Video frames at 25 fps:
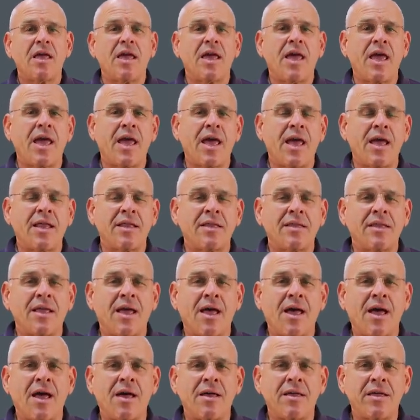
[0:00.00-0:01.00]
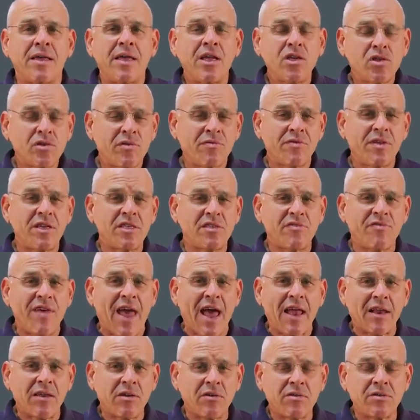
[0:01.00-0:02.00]
And uh, each of these
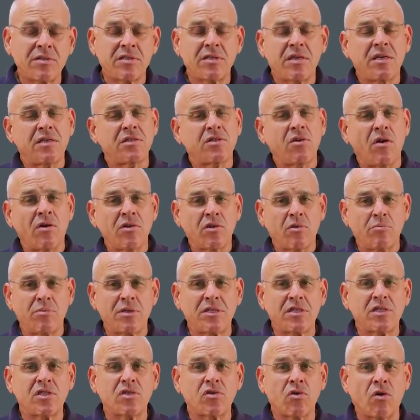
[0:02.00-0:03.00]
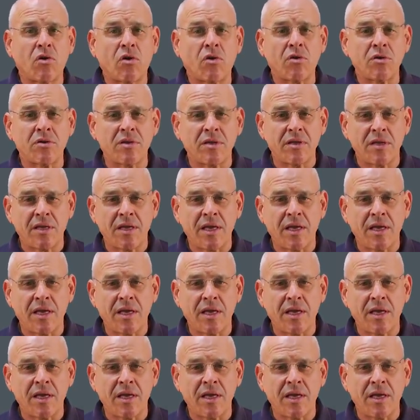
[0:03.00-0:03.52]
values is going to be stored